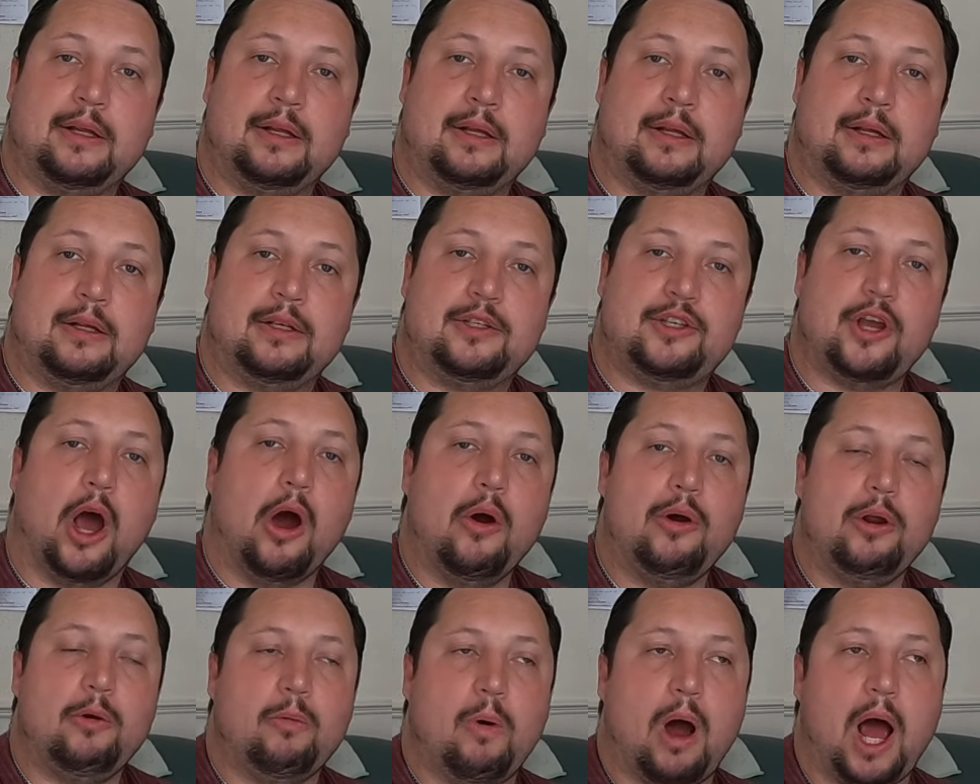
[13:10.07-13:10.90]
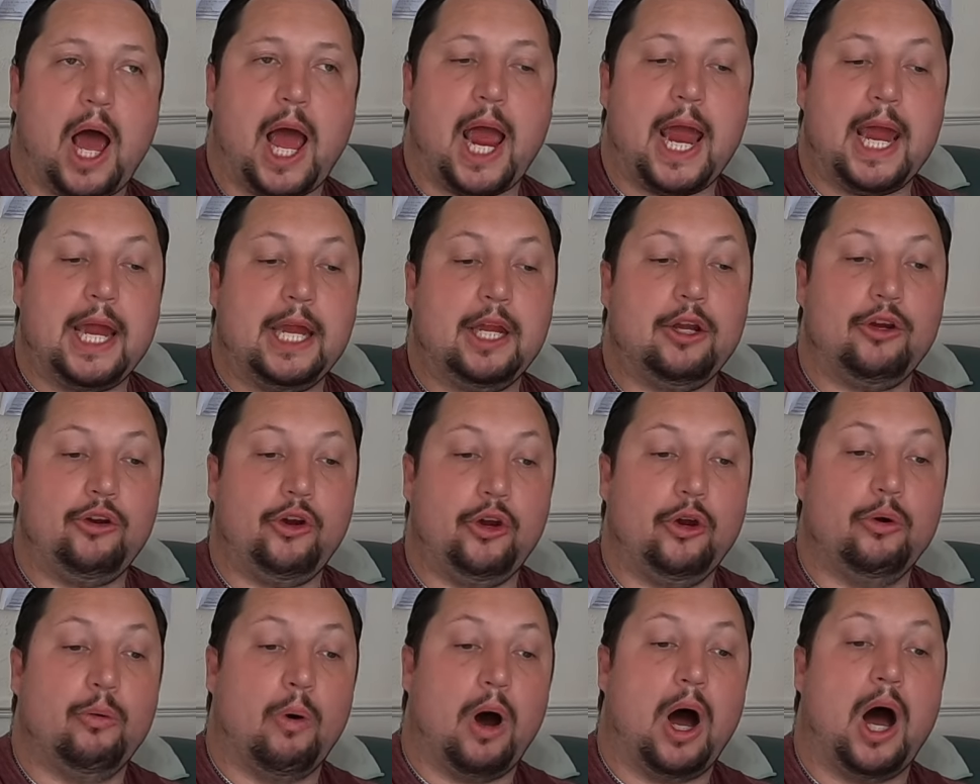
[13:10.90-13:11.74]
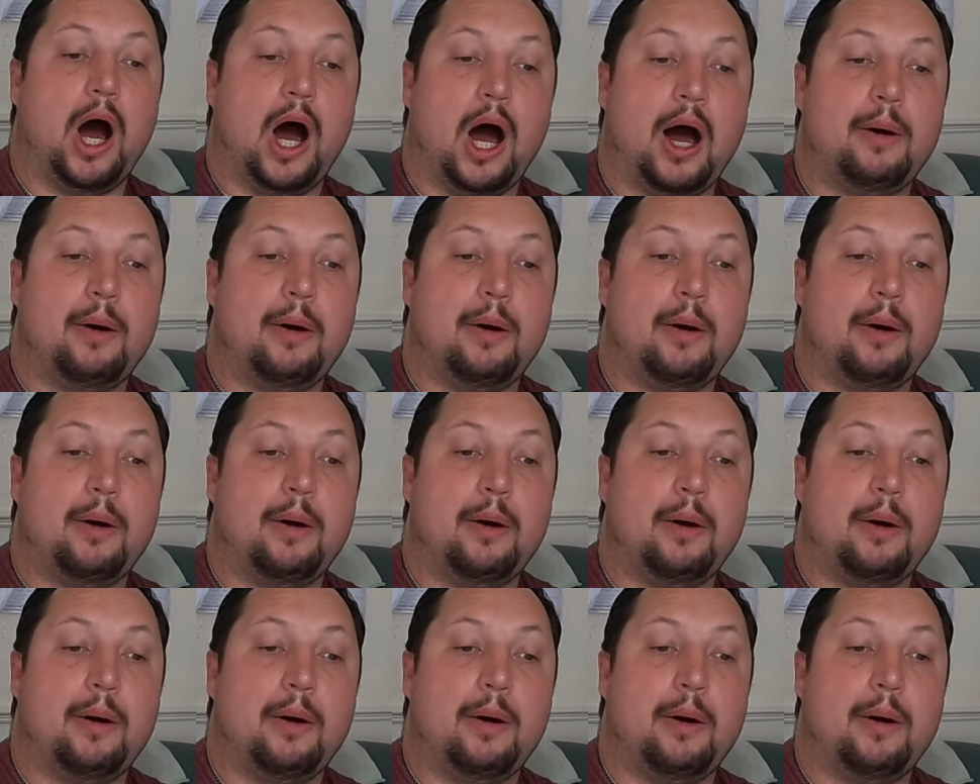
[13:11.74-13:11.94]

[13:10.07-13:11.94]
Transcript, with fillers: It's the only way you are